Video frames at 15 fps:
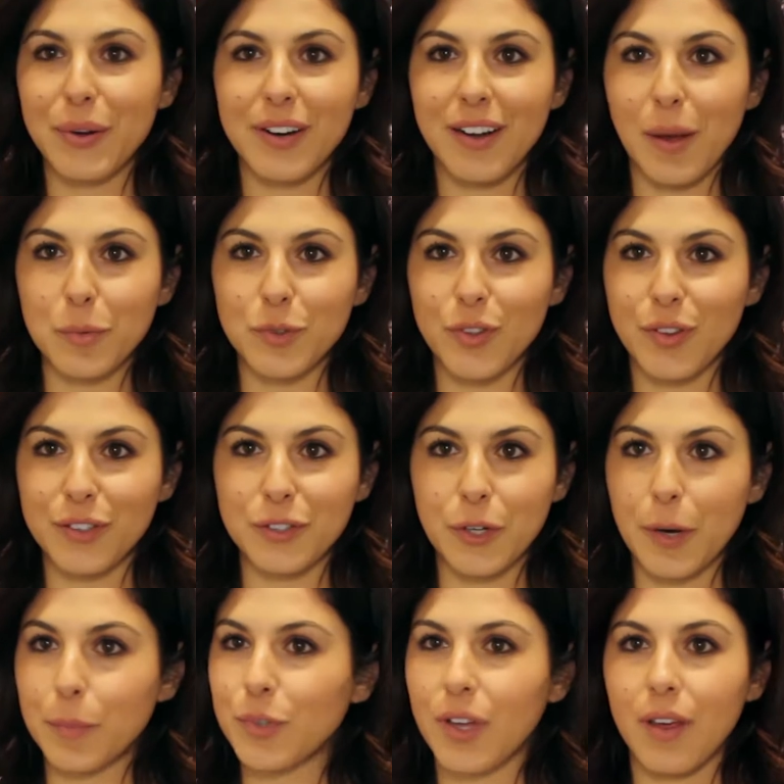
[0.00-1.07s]
when it comes to their
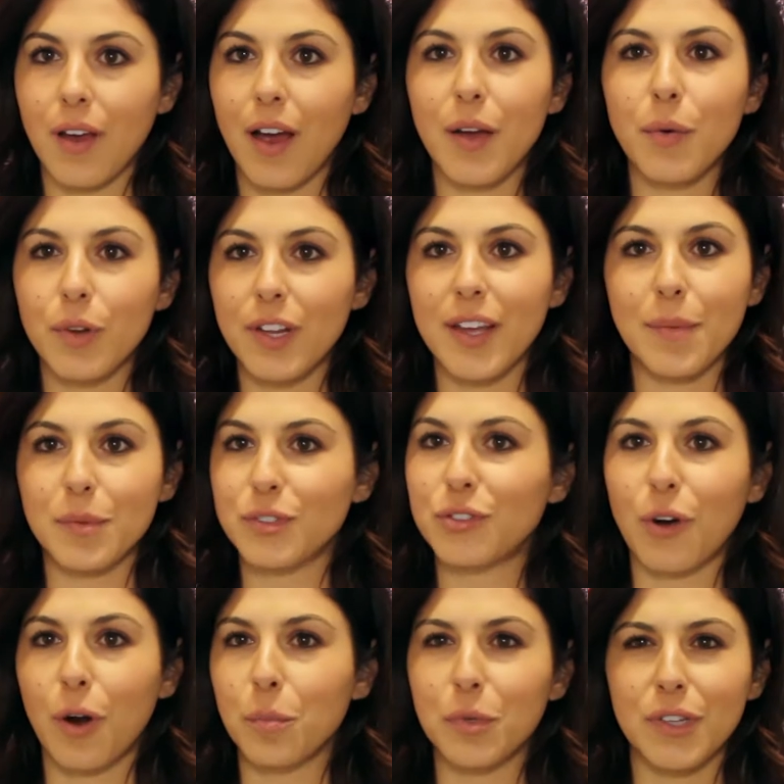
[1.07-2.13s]
dreams. I really am a
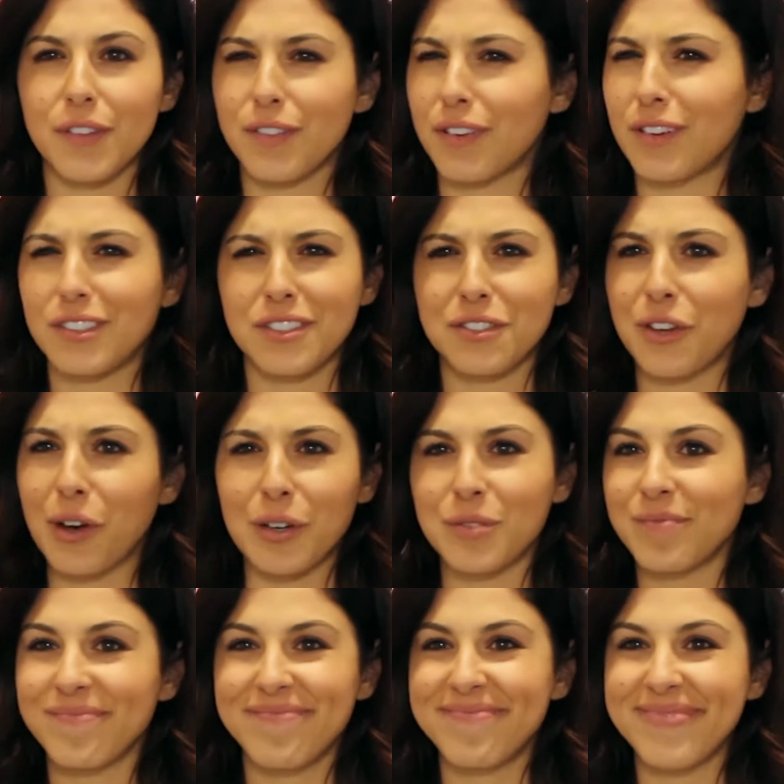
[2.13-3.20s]
strong believer in just go
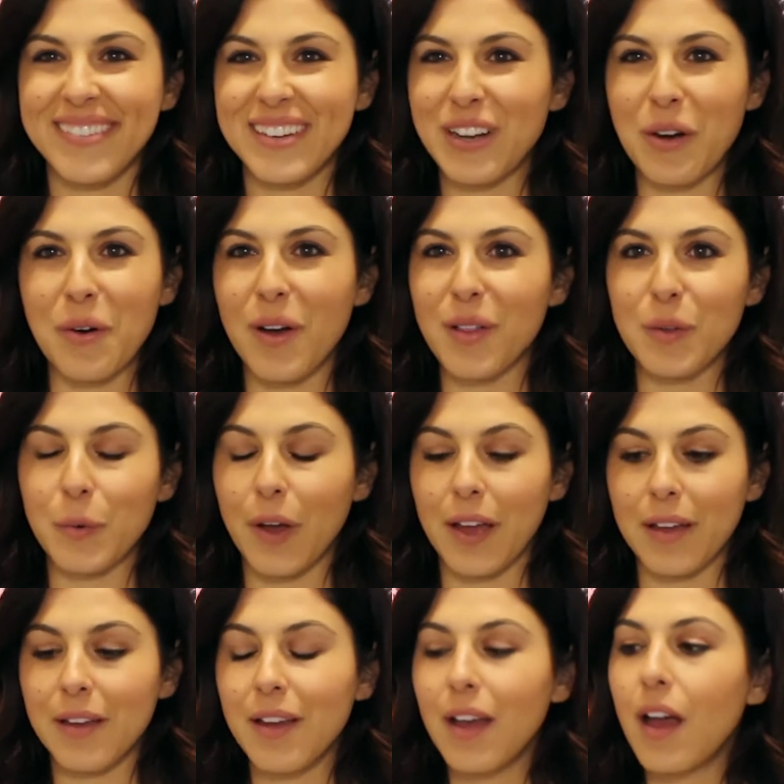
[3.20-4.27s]
all the
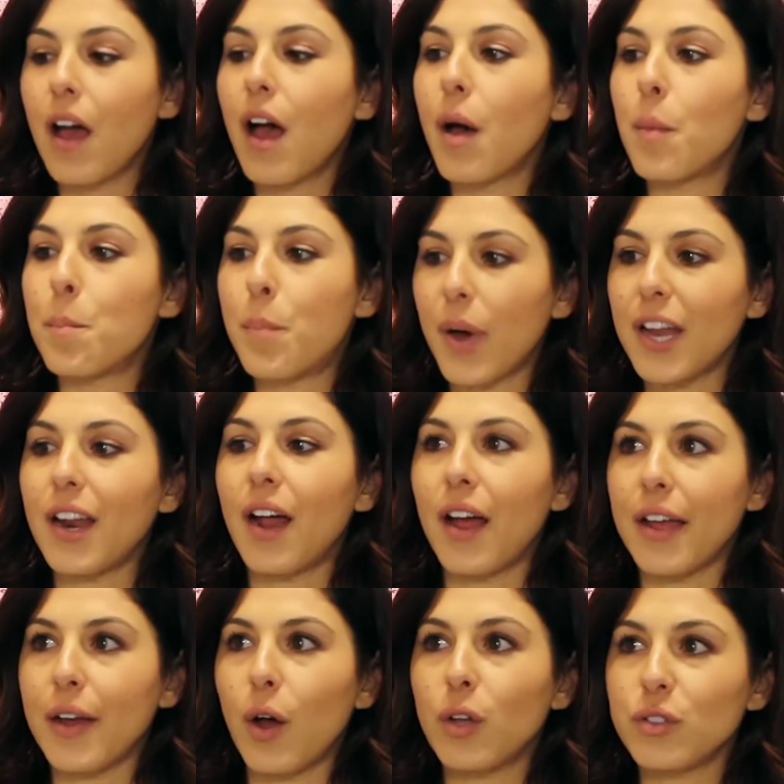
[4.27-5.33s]
way. But
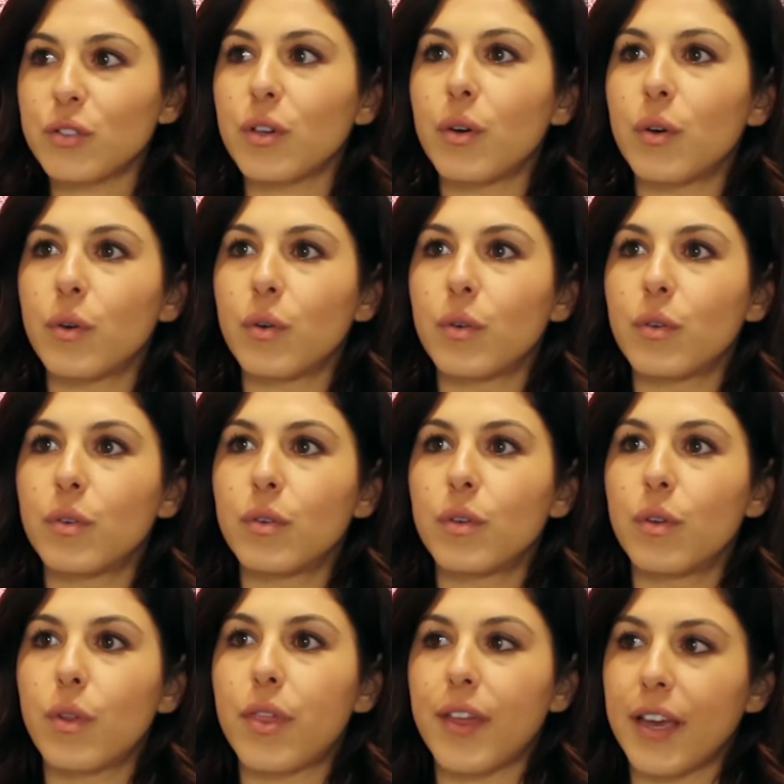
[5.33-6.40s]
I also
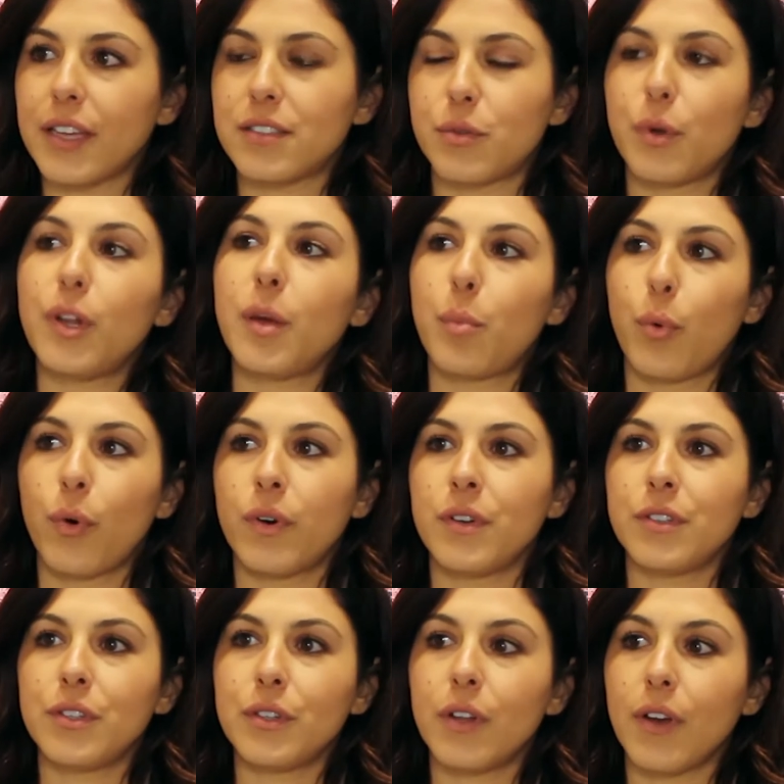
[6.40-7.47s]
think it's really
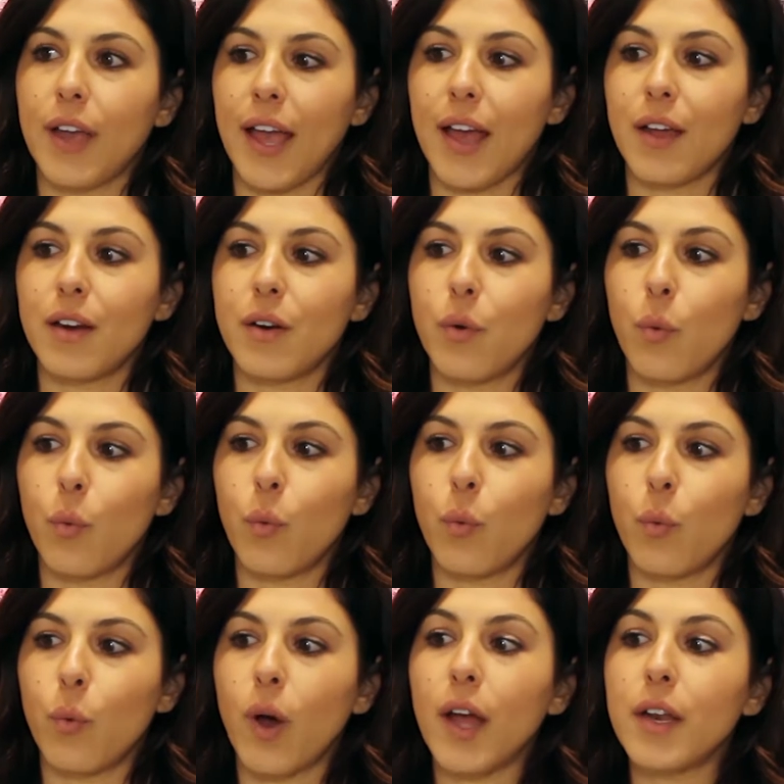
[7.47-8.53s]
important to look at
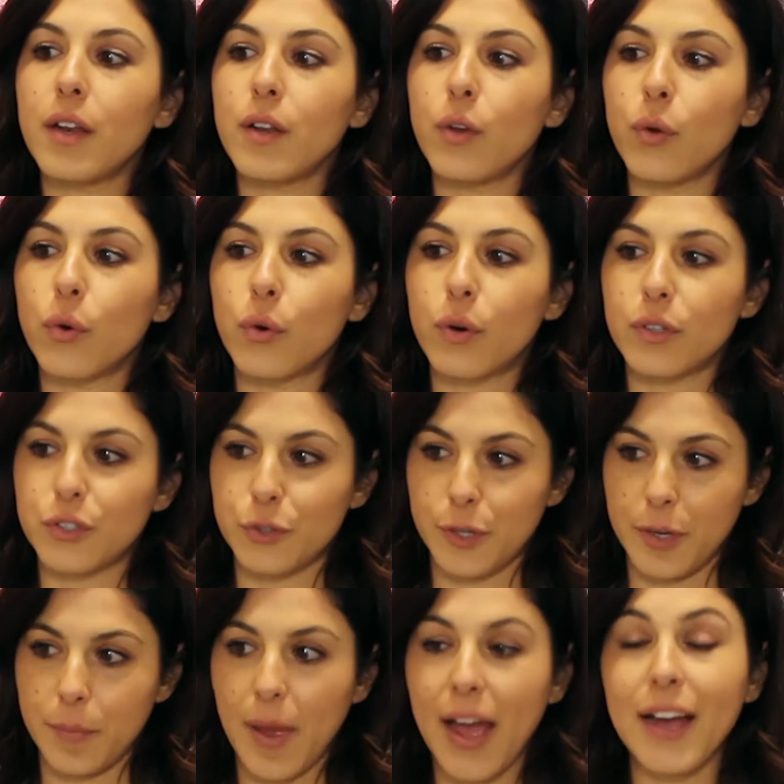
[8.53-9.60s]
what your
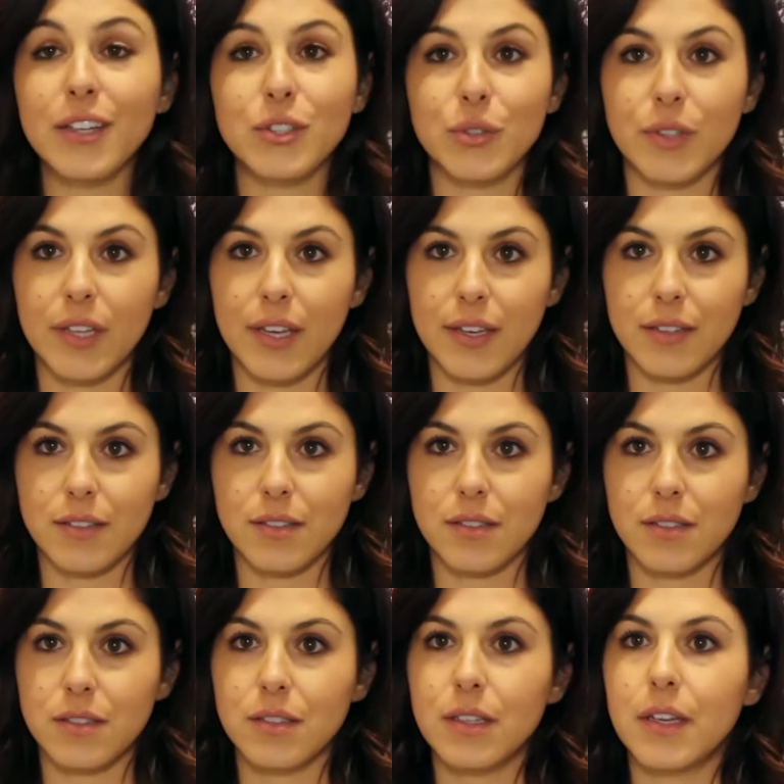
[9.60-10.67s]
dream actually
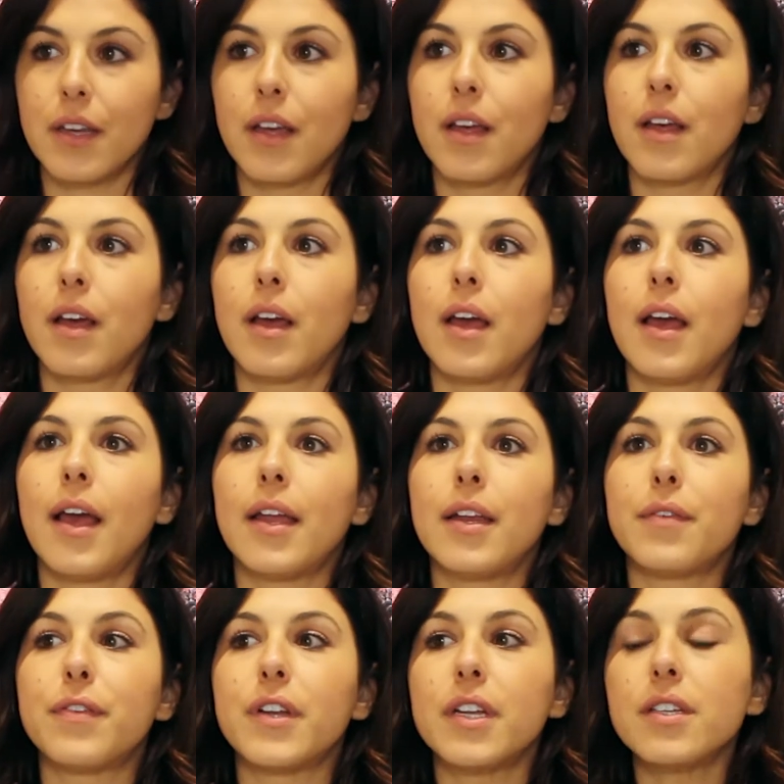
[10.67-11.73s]
is. And
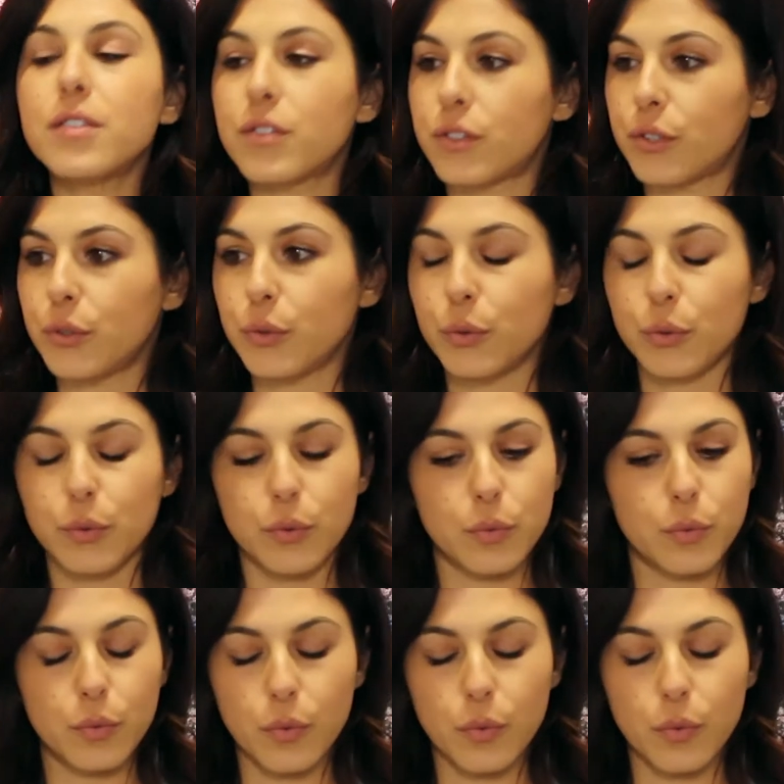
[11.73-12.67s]
if it is to,